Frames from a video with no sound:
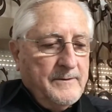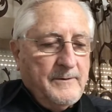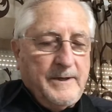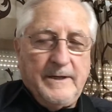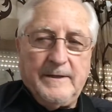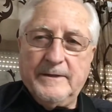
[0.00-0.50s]

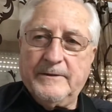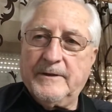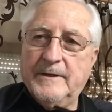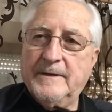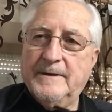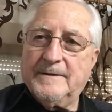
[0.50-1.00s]
Well, with
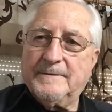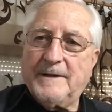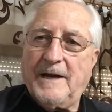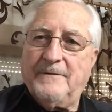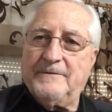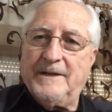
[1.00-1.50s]

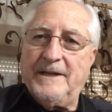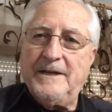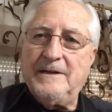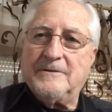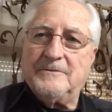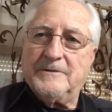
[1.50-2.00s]
kind of
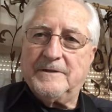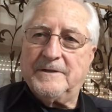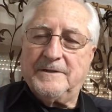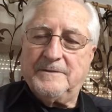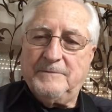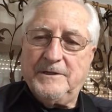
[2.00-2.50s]
now with
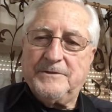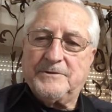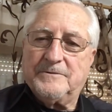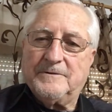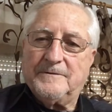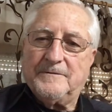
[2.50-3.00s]
a
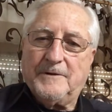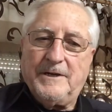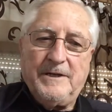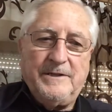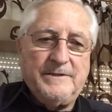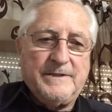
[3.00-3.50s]
mixture of
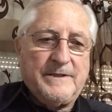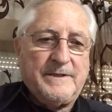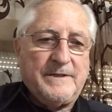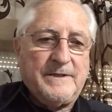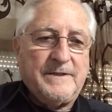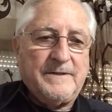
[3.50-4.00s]
rage
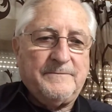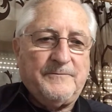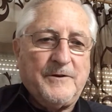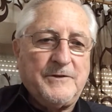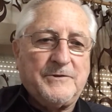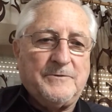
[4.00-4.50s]
and
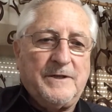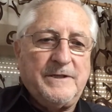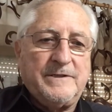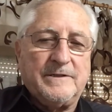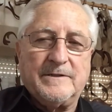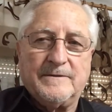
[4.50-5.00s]

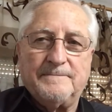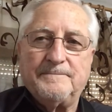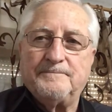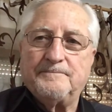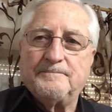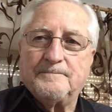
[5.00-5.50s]
frustration,
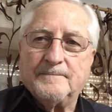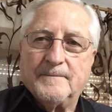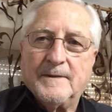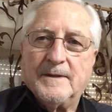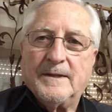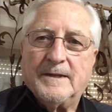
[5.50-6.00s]

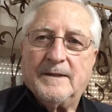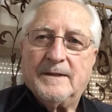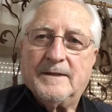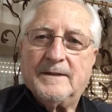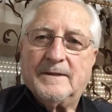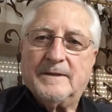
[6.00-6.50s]

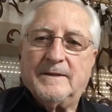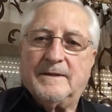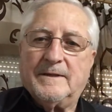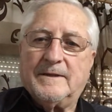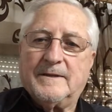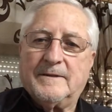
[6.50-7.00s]

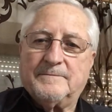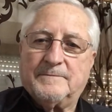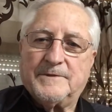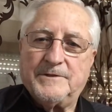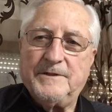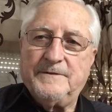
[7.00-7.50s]
the
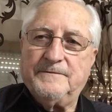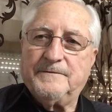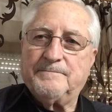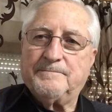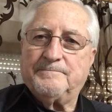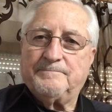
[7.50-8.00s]
chief
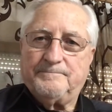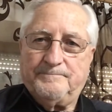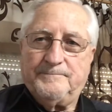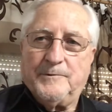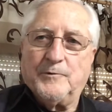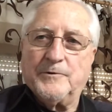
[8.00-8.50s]

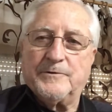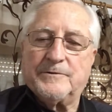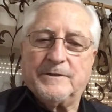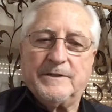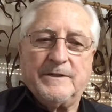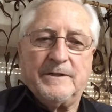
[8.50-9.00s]
orders
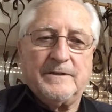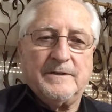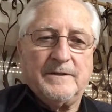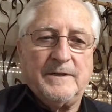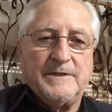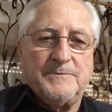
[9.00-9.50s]
the
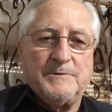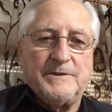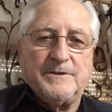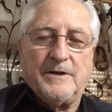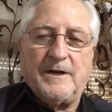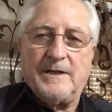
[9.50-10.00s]
husband
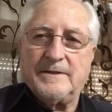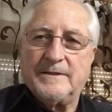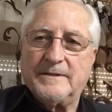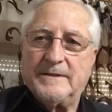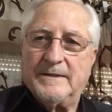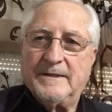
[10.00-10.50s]
shot,
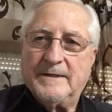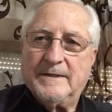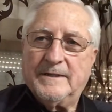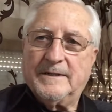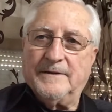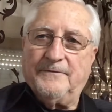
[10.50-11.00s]

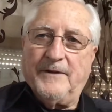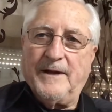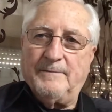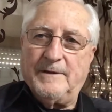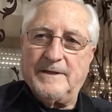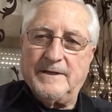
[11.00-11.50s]
and the
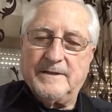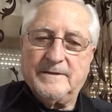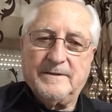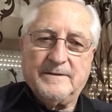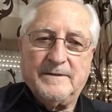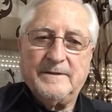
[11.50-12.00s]
family
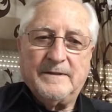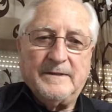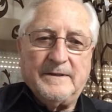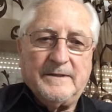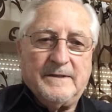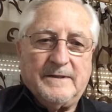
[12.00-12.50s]

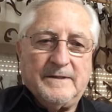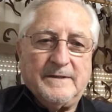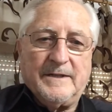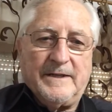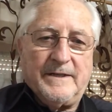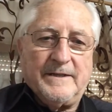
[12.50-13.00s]

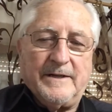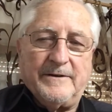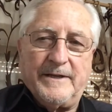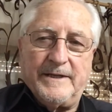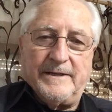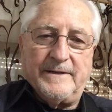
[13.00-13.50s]
is laying there
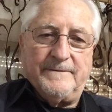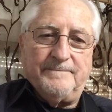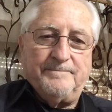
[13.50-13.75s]
dead.